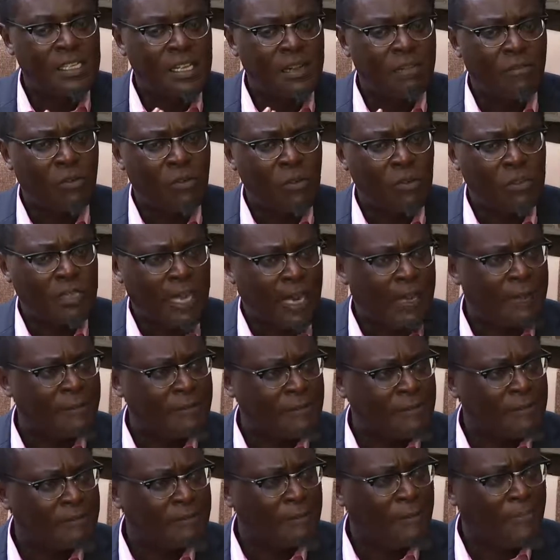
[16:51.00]
have rolled
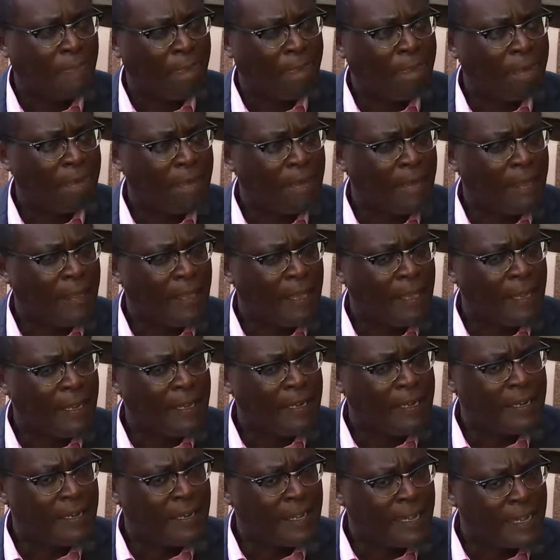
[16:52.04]
out
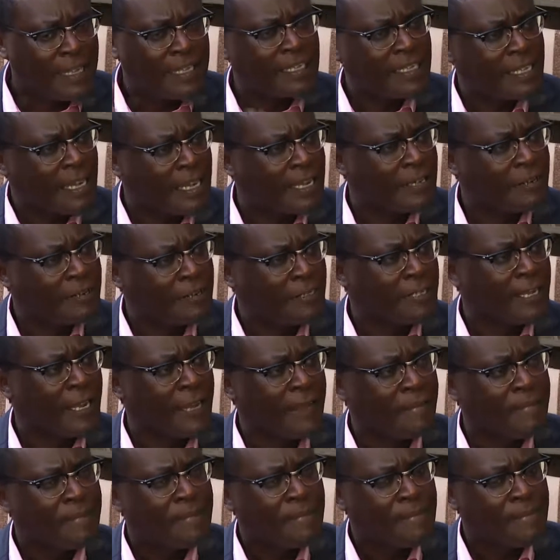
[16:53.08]
in the attack on
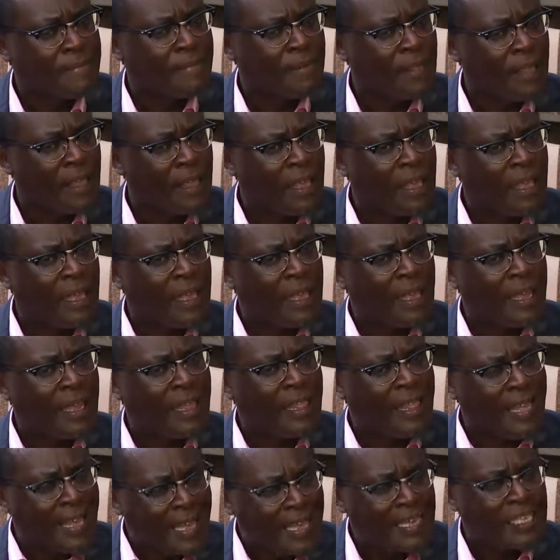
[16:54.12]
him,
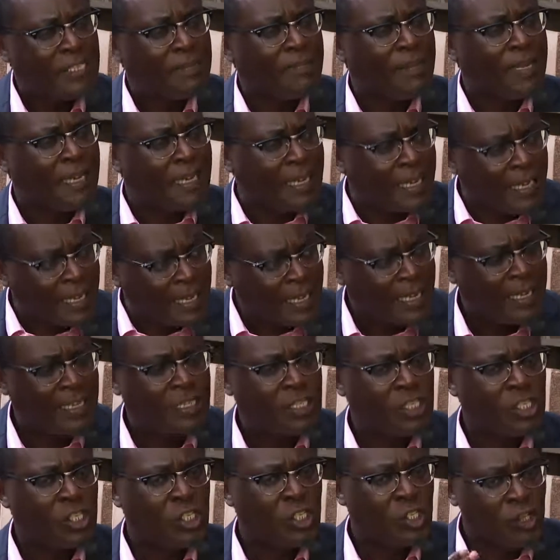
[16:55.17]
the ultimate
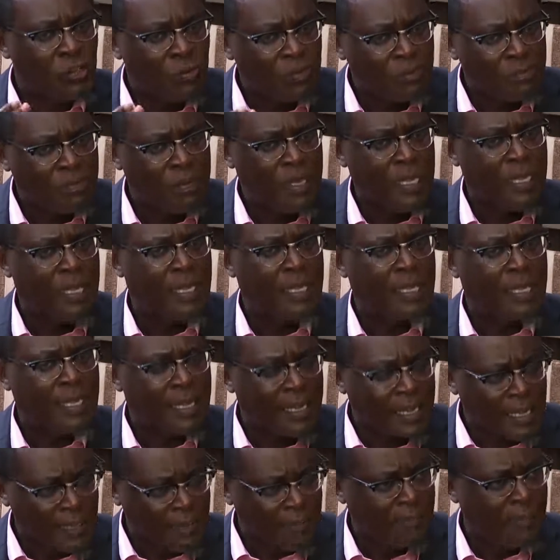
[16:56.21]
has to be
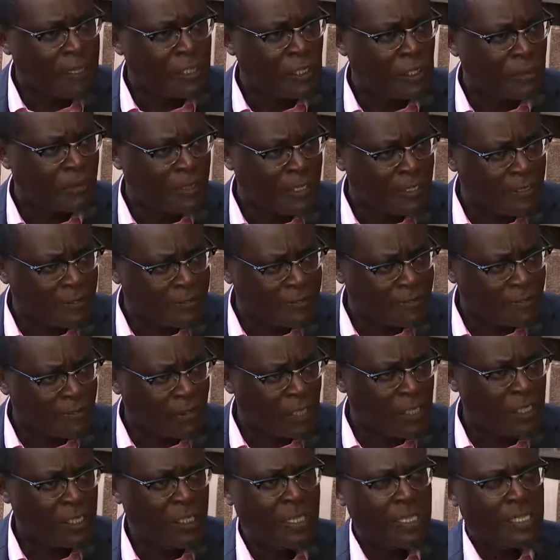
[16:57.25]
an impeachment.
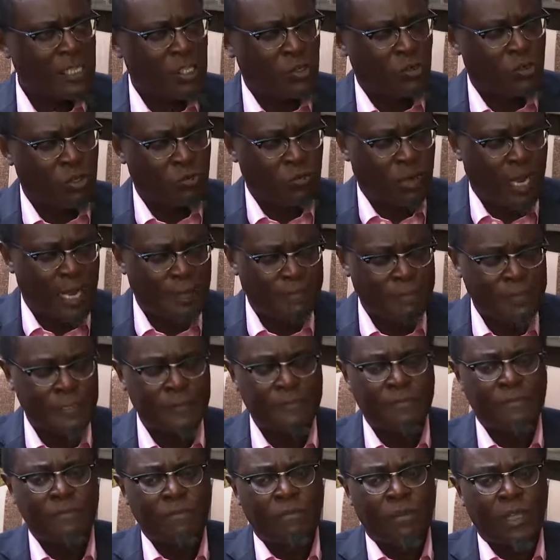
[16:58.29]
See, this is what will happen.
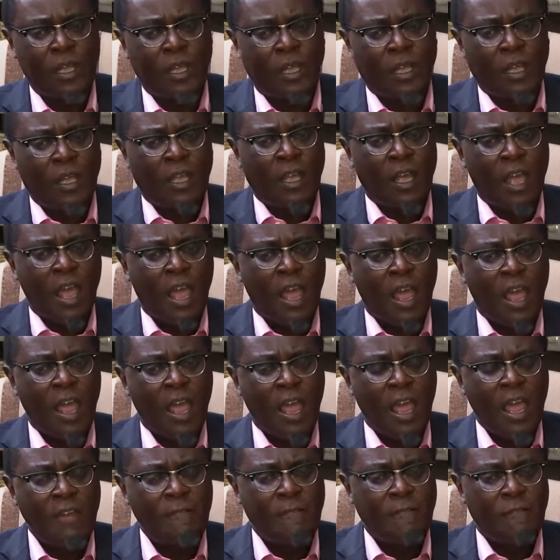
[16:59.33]

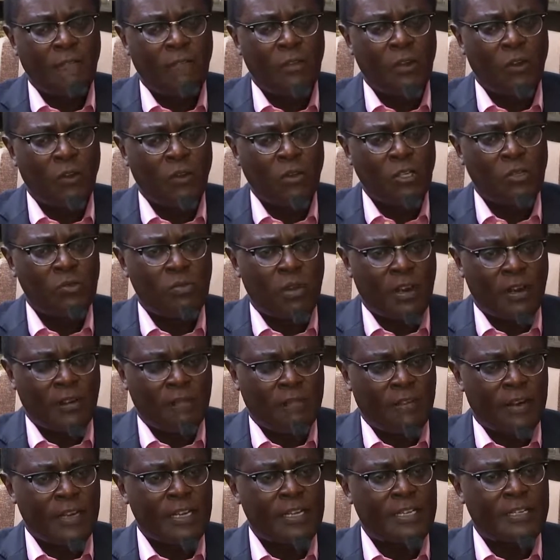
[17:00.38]
If we go to a
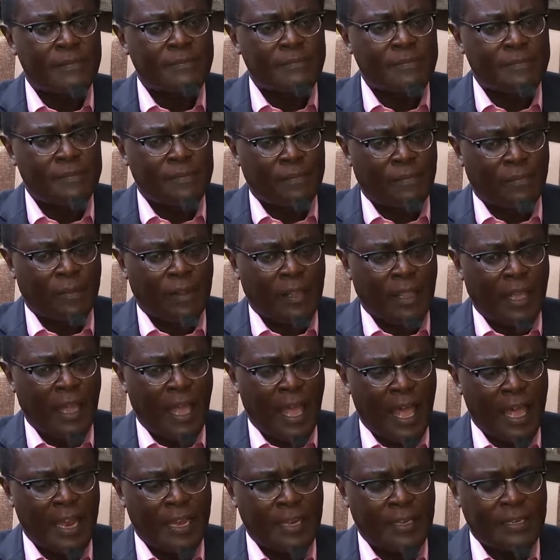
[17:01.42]
referendum
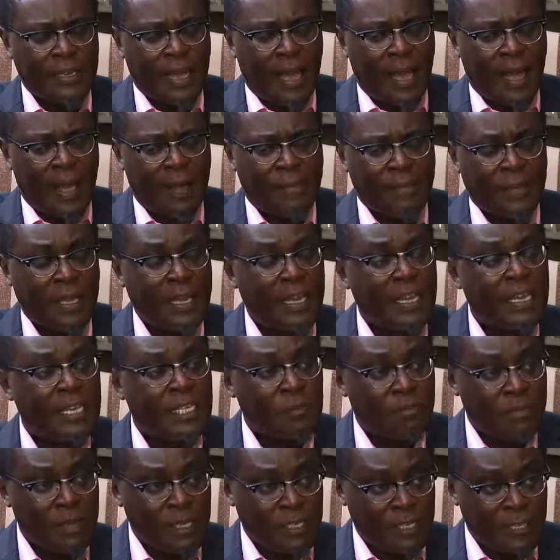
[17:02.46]
and he is
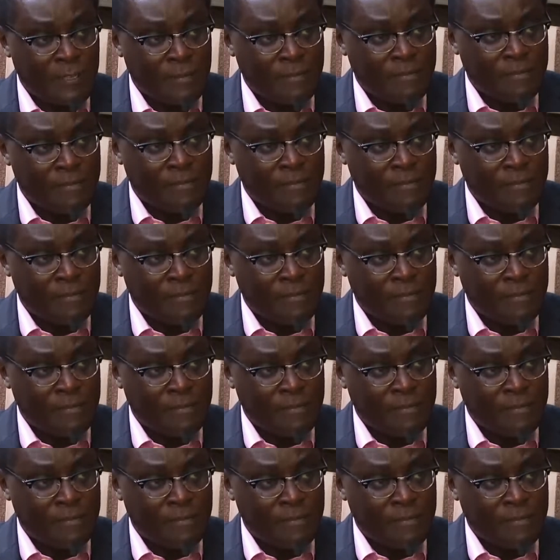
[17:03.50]
beaten,